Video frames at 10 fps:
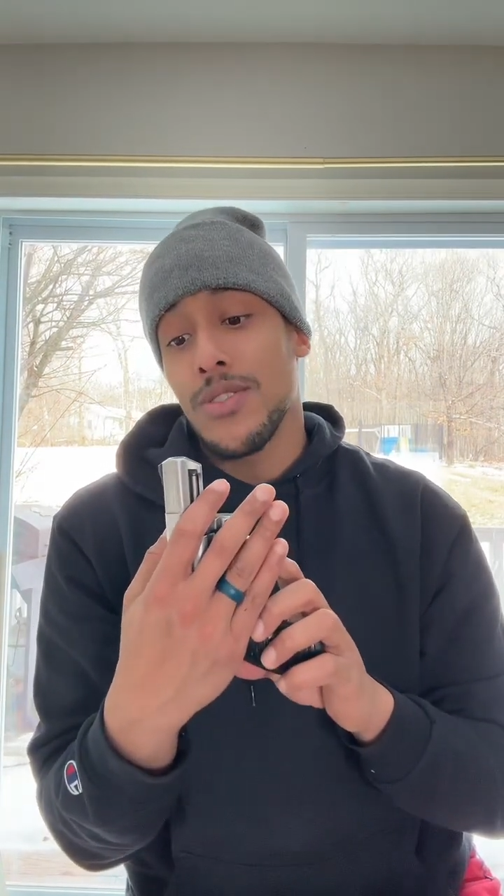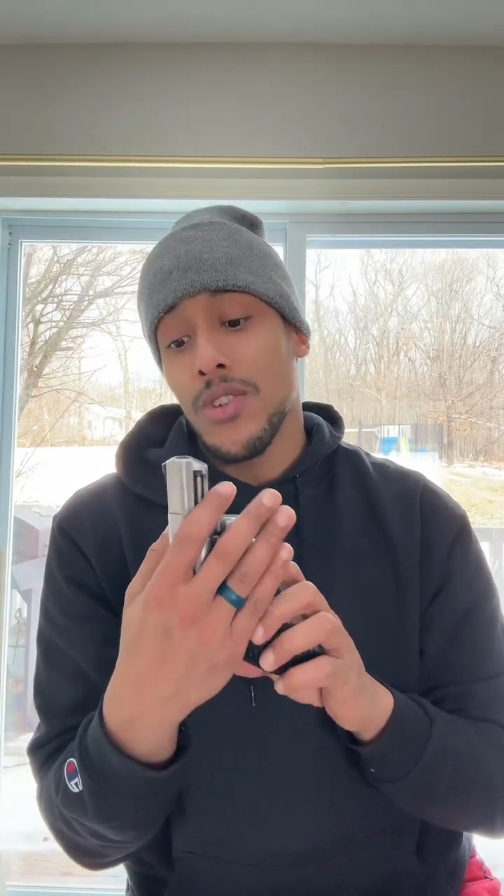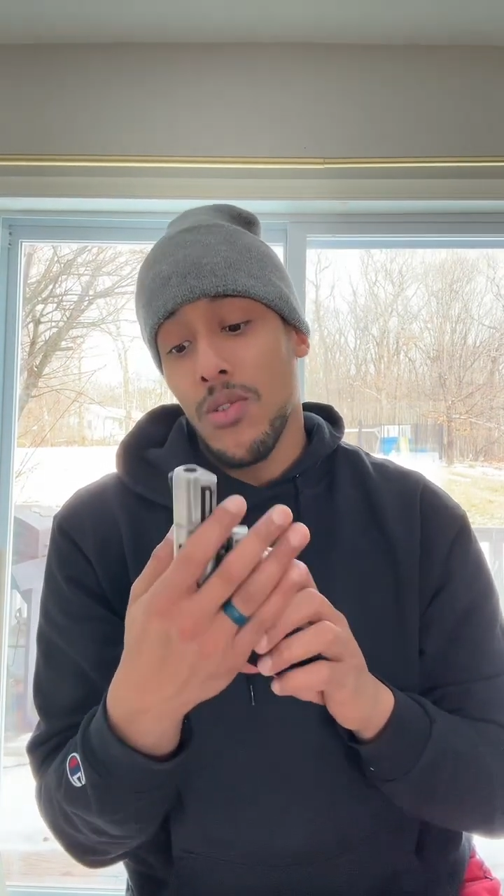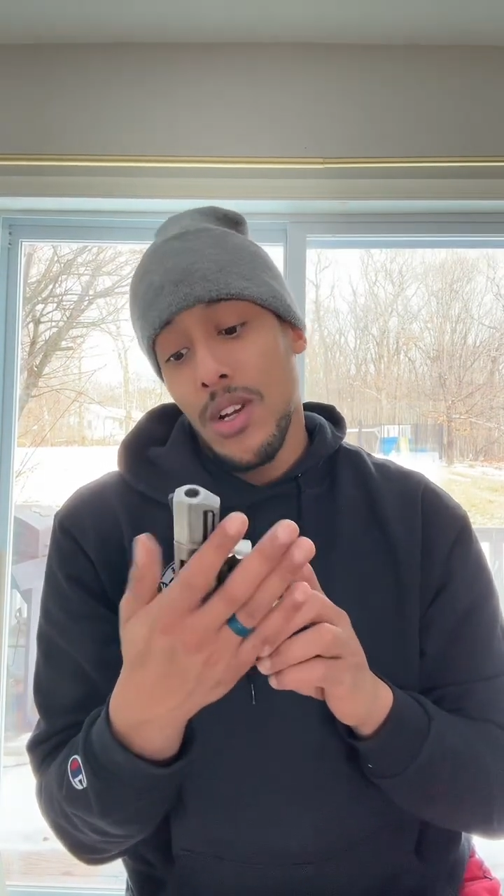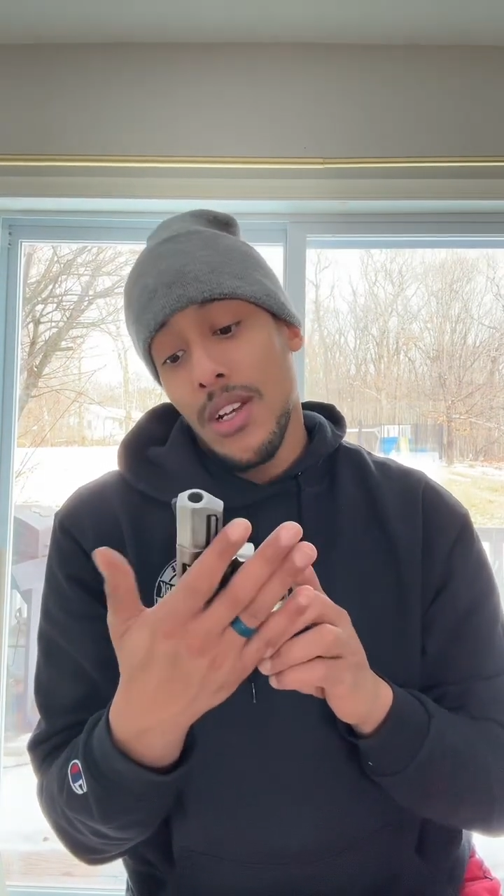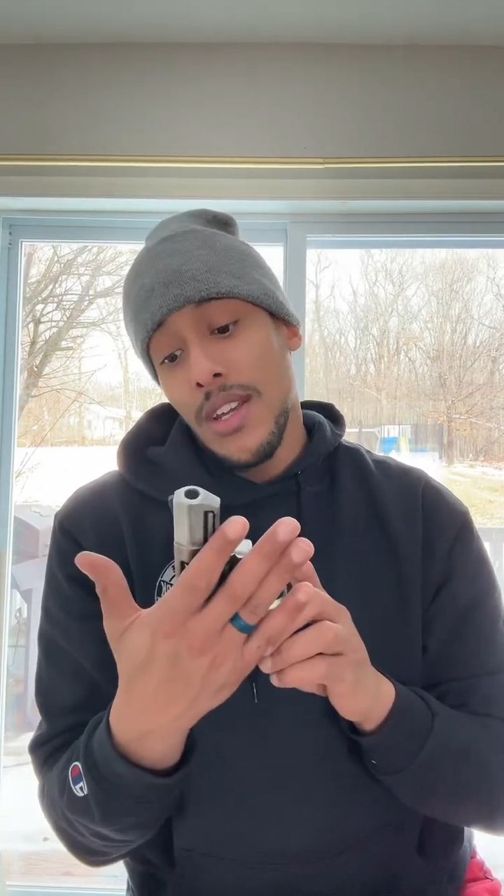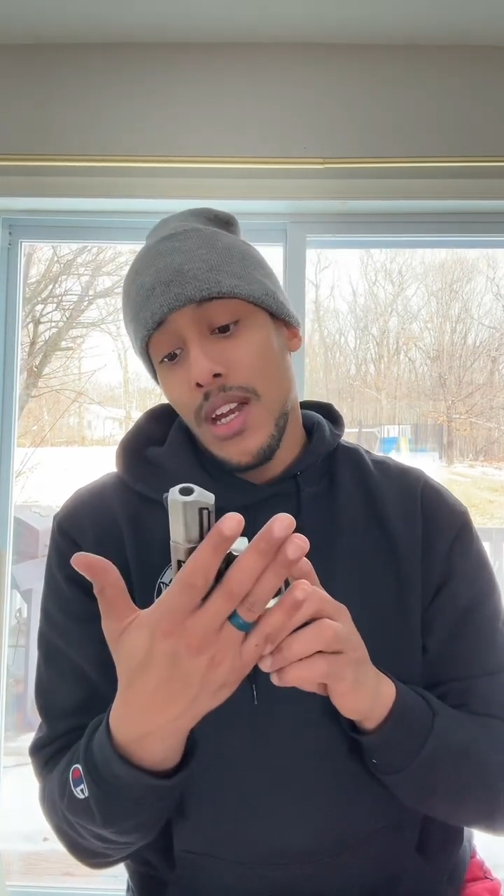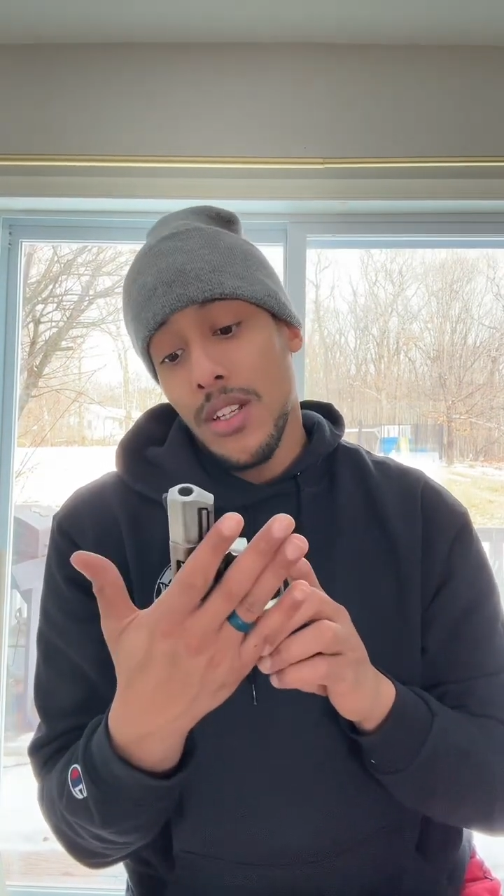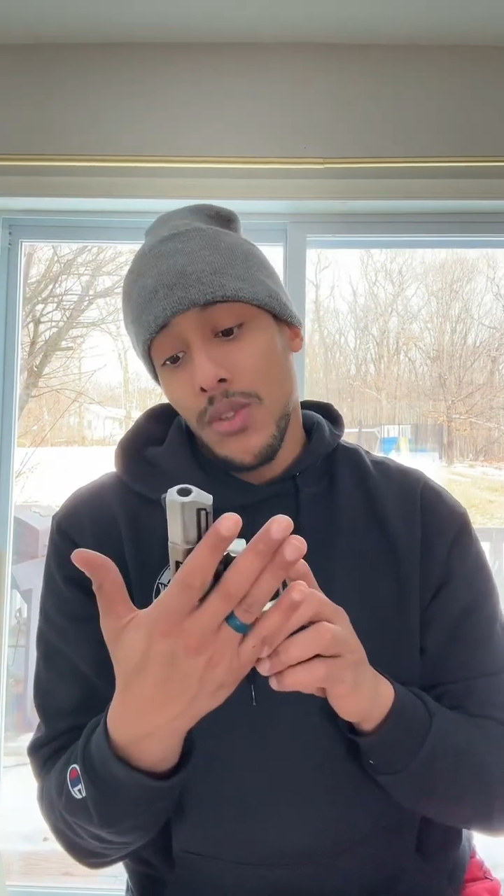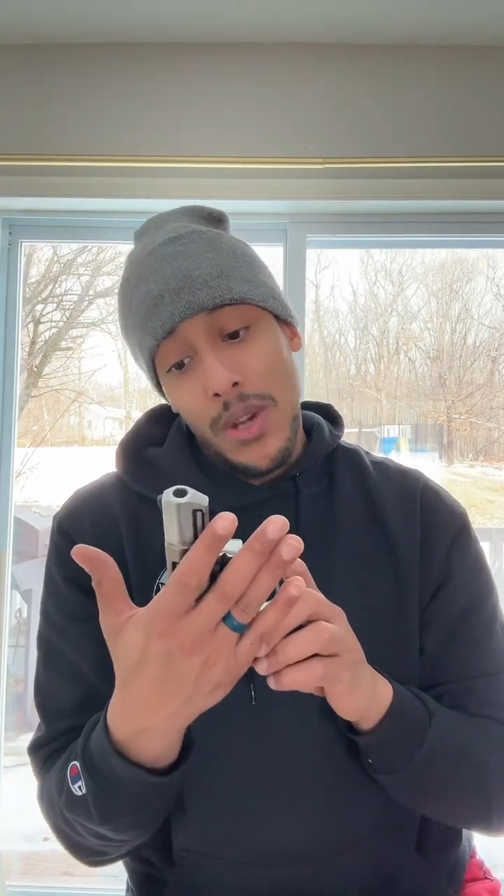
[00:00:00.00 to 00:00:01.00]
So
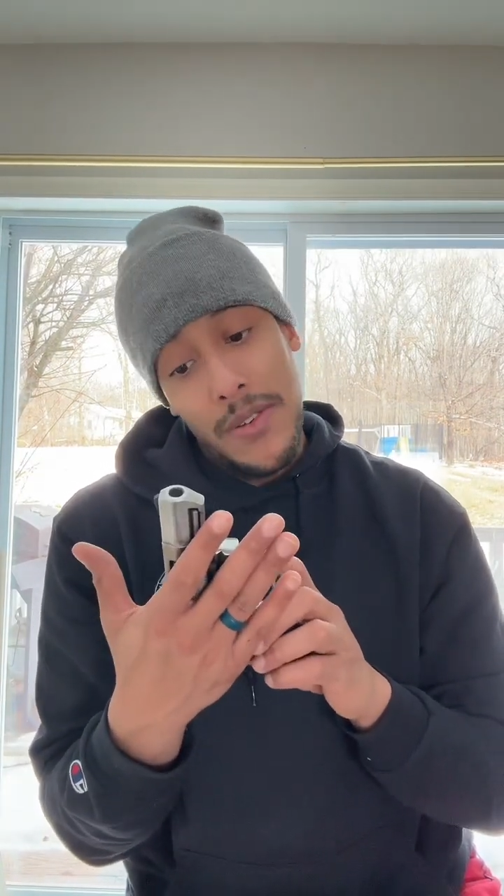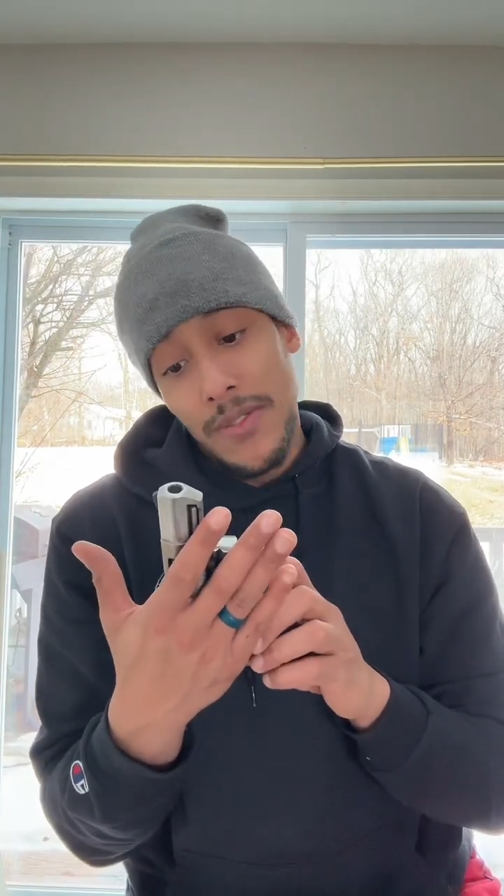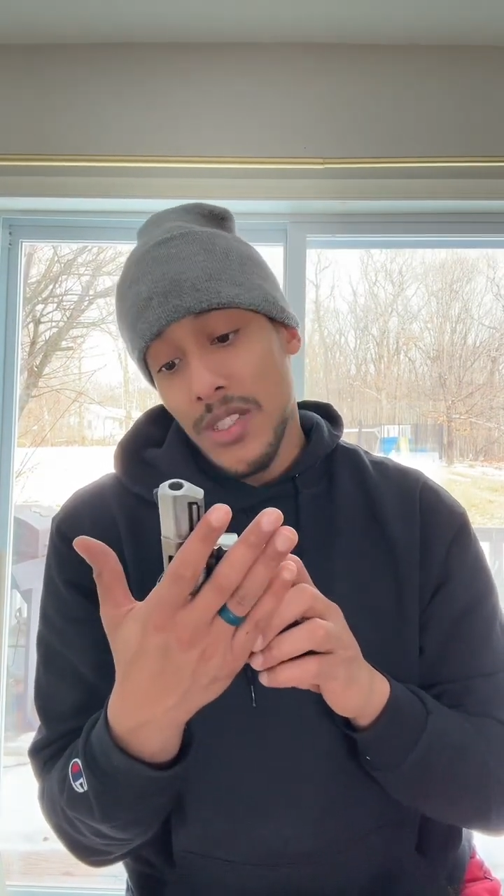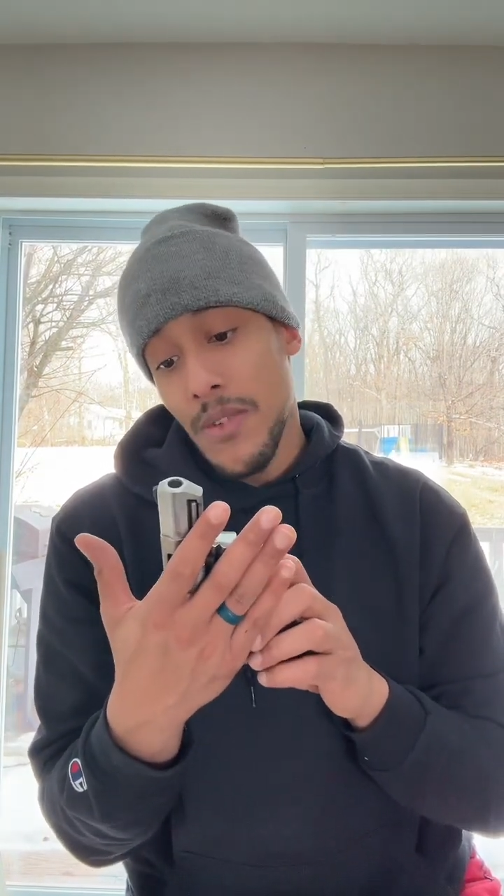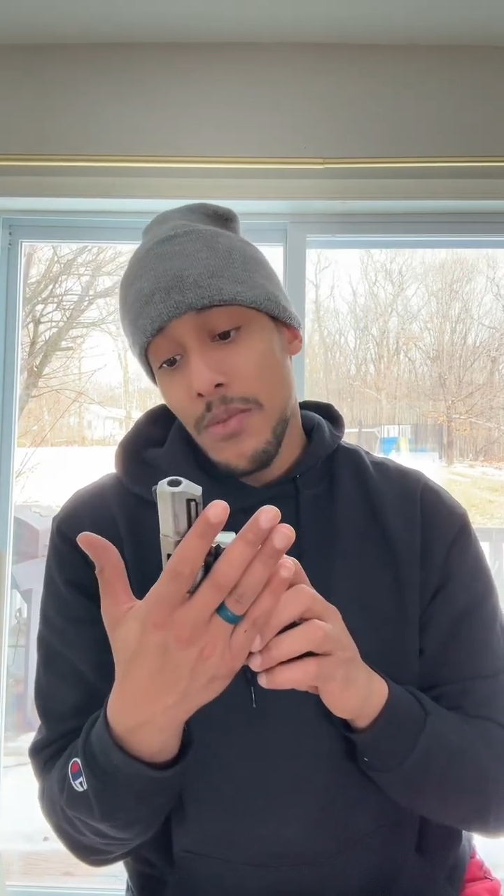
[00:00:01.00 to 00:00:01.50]
yeah, 357